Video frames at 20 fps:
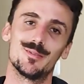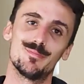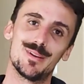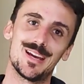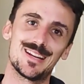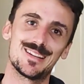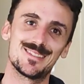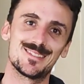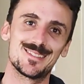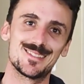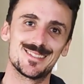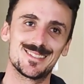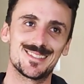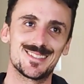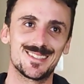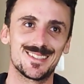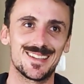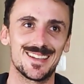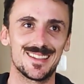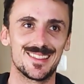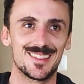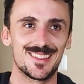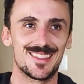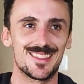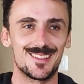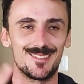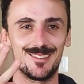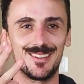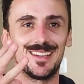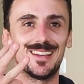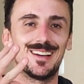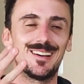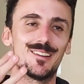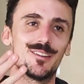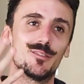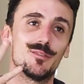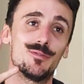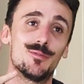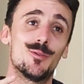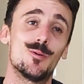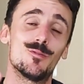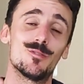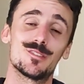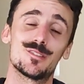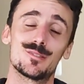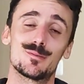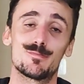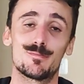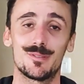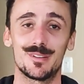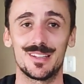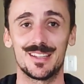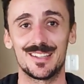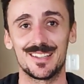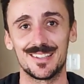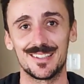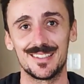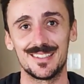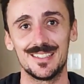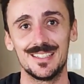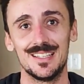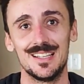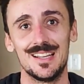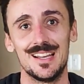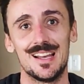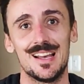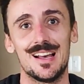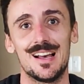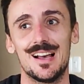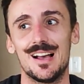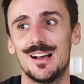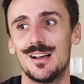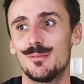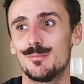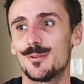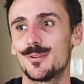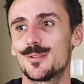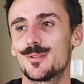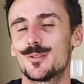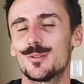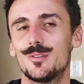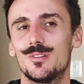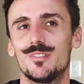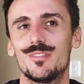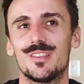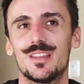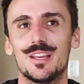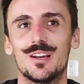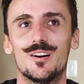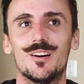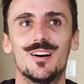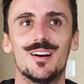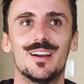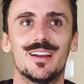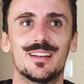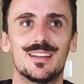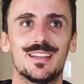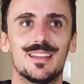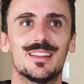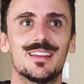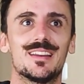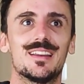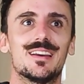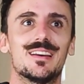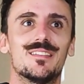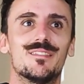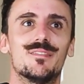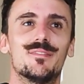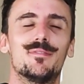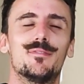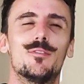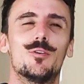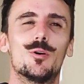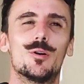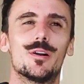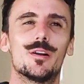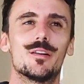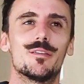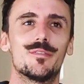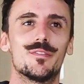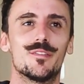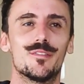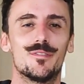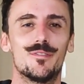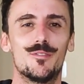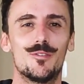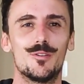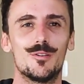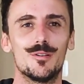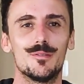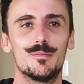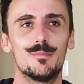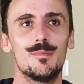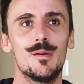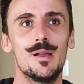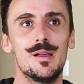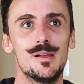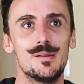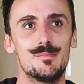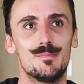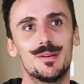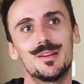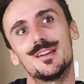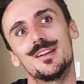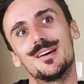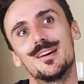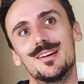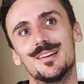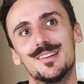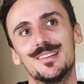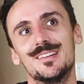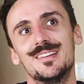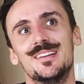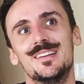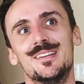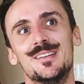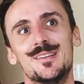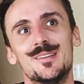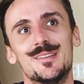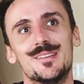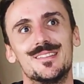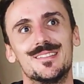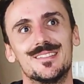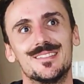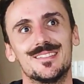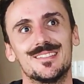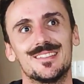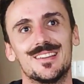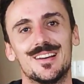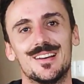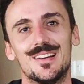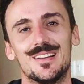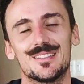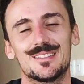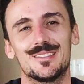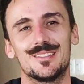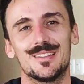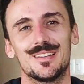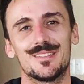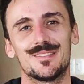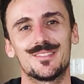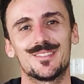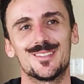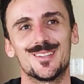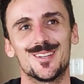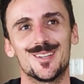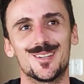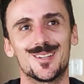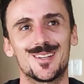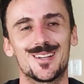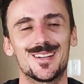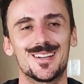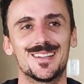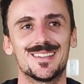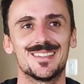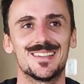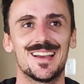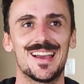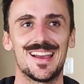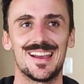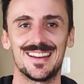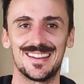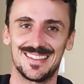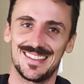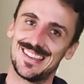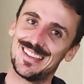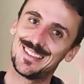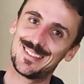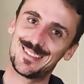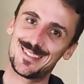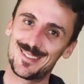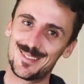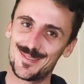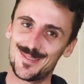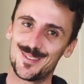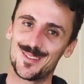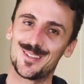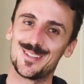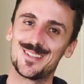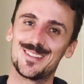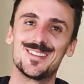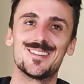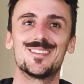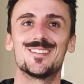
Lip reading: manages to get 3 out of 4, which is pretty good. I'm not sure if there are any that have 4 out of the 4, but yeah, I'll still have to look. And here's the footage.